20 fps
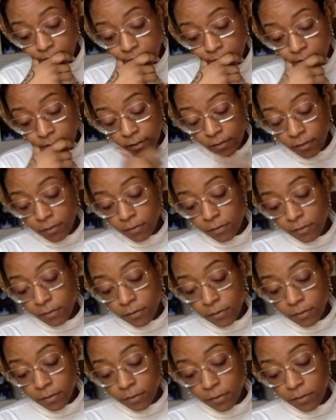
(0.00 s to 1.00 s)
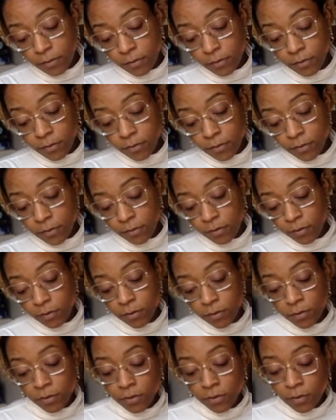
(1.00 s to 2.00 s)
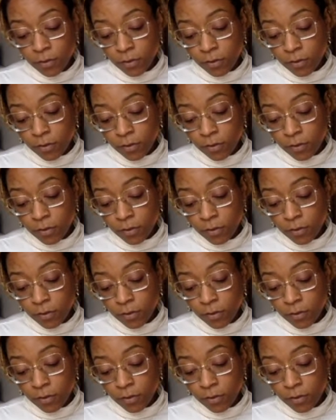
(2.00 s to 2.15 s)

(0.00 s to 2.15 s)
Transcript: (silence)